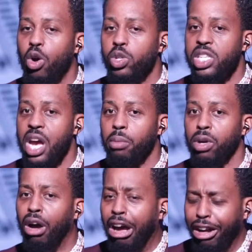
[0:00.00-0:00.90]
hold
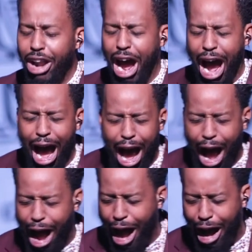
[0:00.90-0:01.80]
Samuel. no,
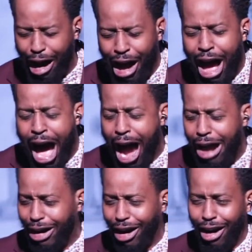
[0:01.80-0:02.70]
I want to
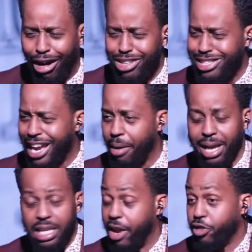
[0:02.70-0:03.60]
hold Samuel.
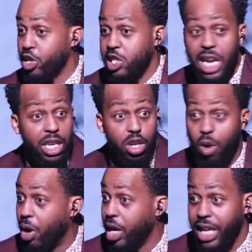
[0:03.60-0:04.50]
I said, If you're sick, you
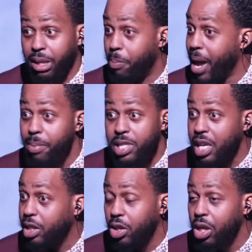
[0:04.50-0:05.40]
don't want to get the baby
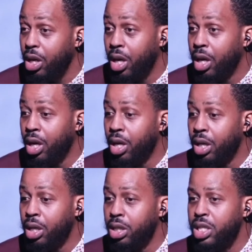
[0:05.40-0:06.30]
sick, do
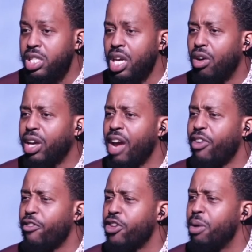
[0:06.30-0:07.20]
you? She said, Okay,
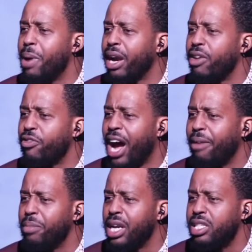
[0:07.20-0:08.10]
if I feel better in
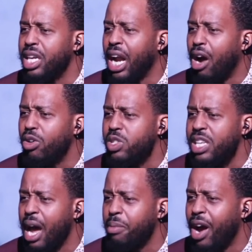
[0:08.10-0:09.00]
five minutes, can I hold
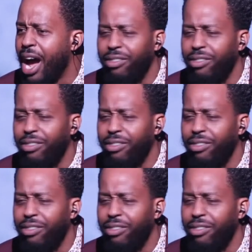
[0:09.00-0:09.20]
Samuel